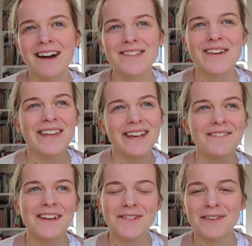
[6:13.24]
so I think it
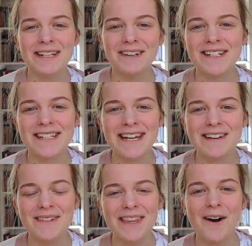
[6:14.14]
fits really nicely
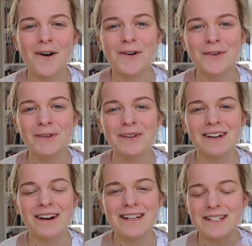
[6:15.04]
in with that whole
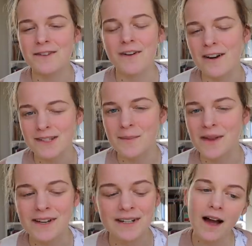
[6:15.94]
idea of her as a
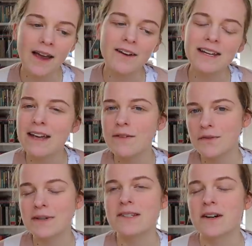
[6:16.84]
mother. I only gave it
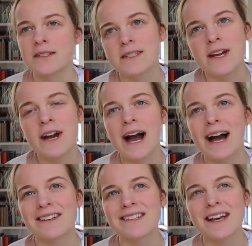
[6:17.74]
3 stars though,
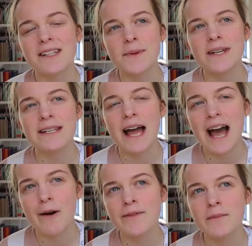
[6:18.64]
and that's because
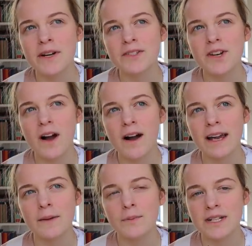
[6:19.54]
however much I
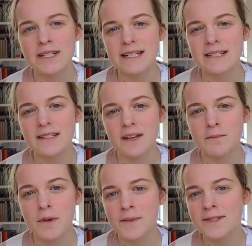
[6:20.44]
appreciated
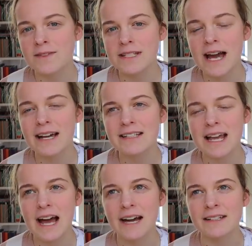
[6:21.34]
certain moments of the text
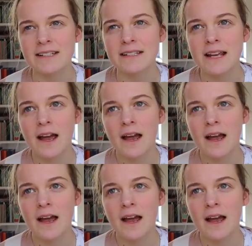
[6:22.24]
and